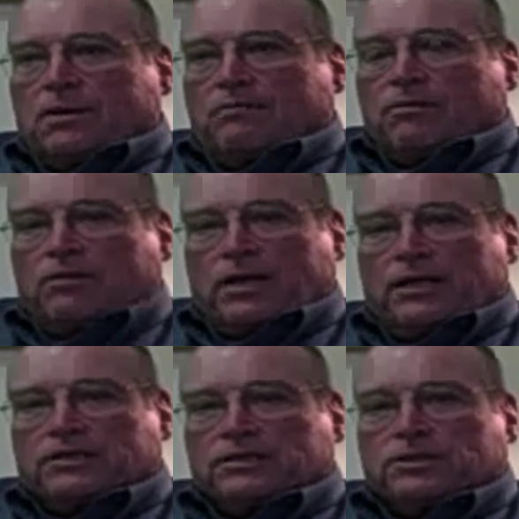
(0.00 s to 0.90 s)
of a
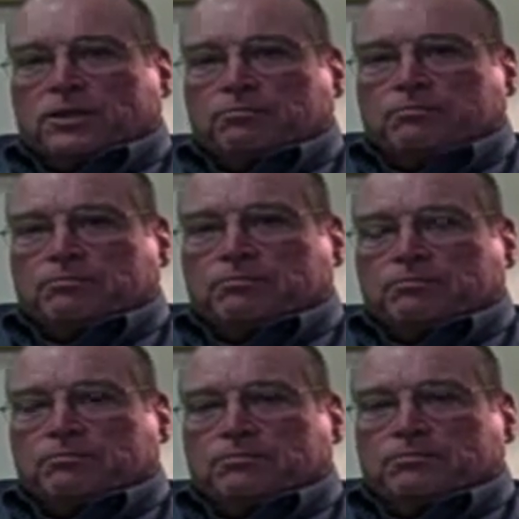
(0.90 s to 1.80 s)
relationship
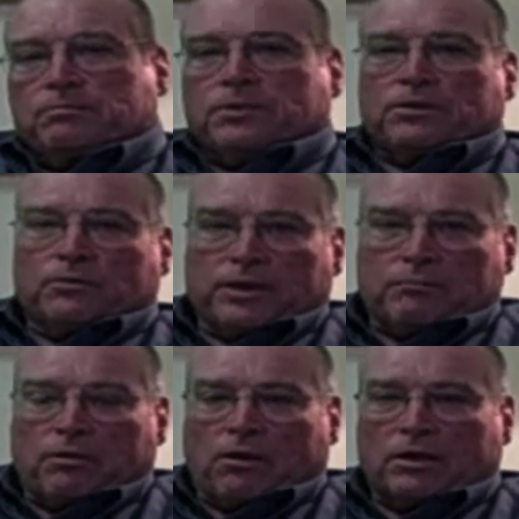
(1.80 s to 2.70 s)

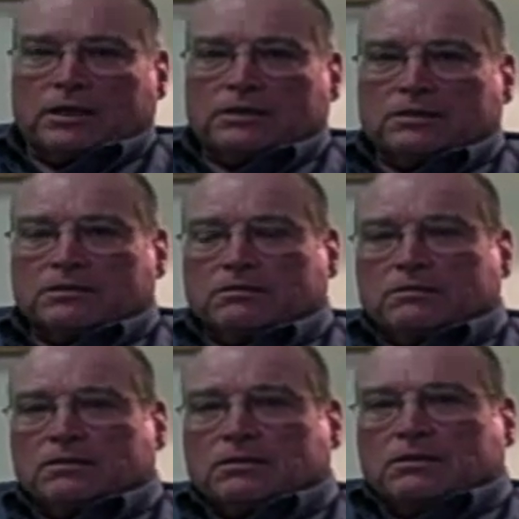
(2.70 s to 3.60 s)
between parties.
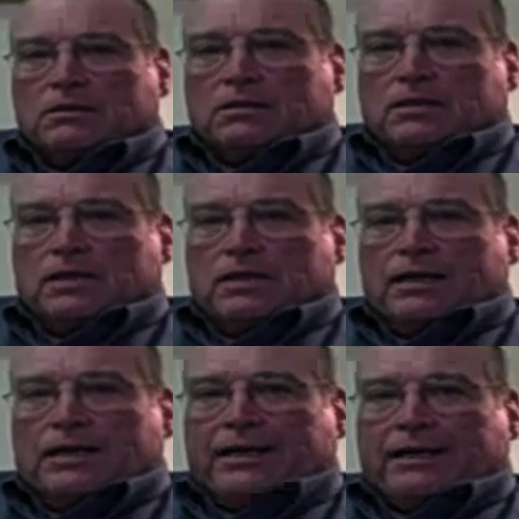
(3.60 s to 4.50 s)

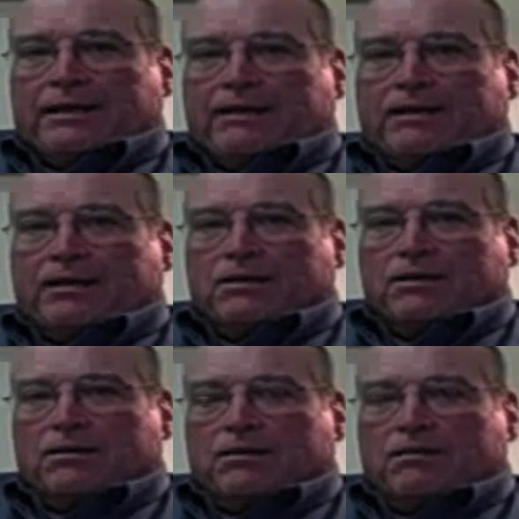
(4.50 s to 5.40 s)
And
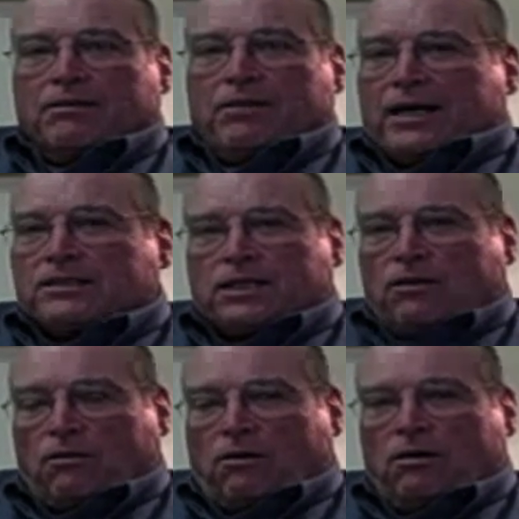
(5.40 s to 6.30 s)
that's a
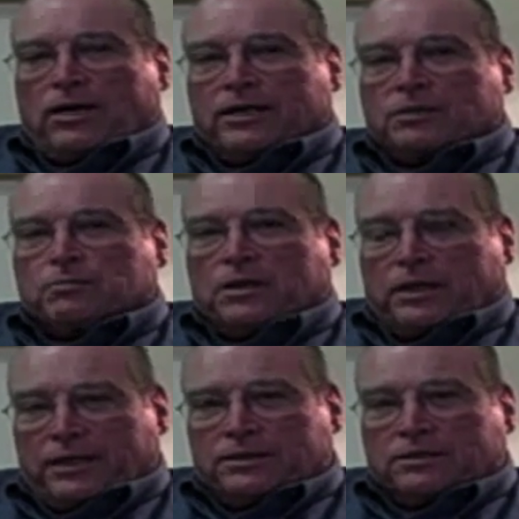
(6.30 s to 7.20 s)
long
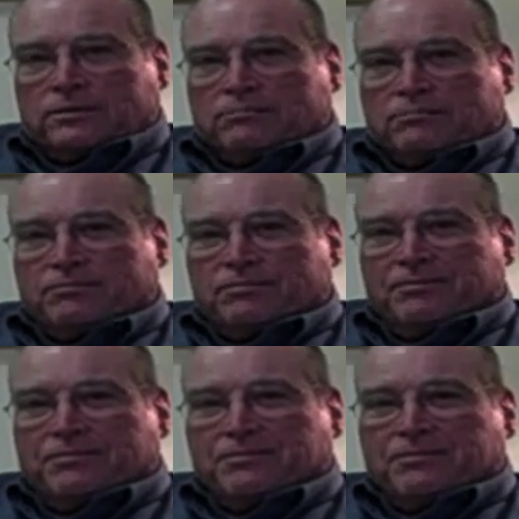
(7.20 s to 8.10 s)
explanation
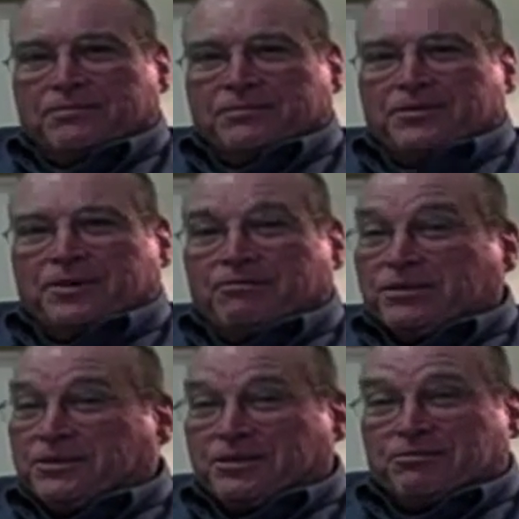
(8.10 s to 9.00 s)

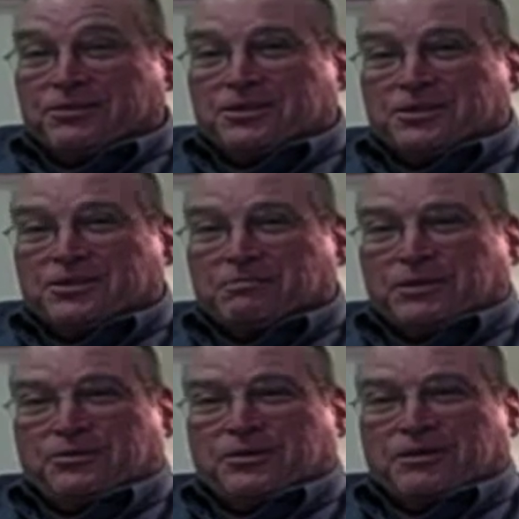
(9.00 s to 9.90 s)
of the differences
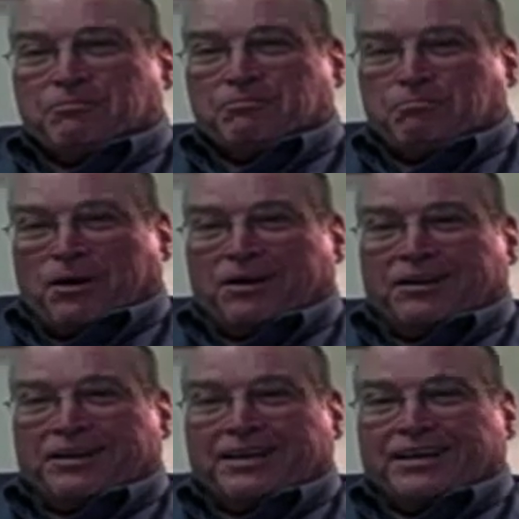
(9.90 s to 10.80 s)
between
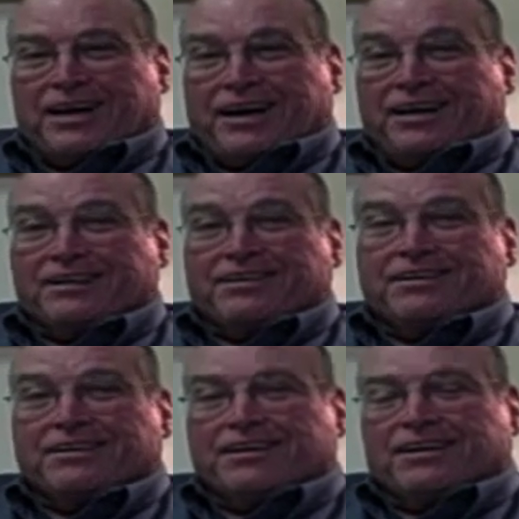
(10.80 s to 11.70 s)
bargaining
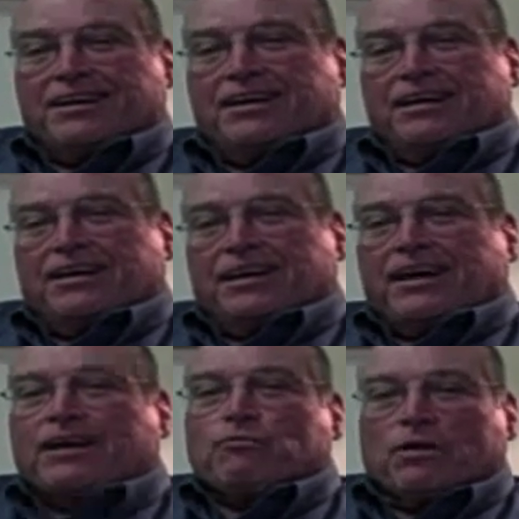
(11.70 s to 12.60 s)
under
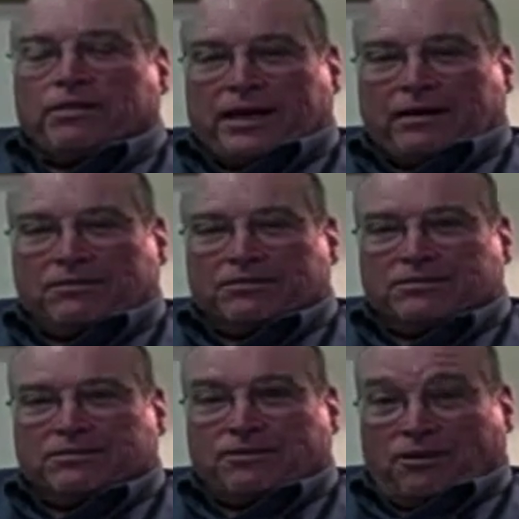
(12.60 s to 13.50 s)
and without
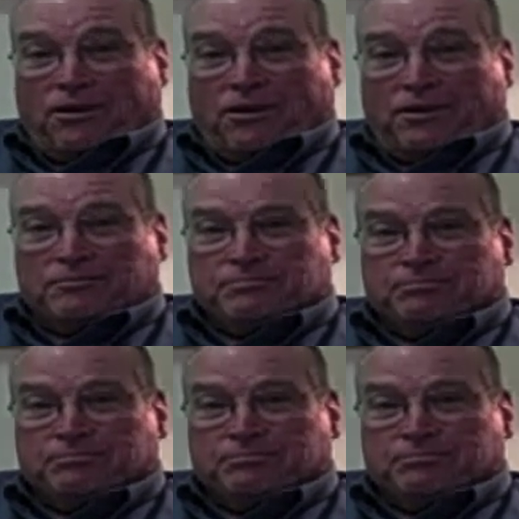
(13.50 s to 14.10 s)
law.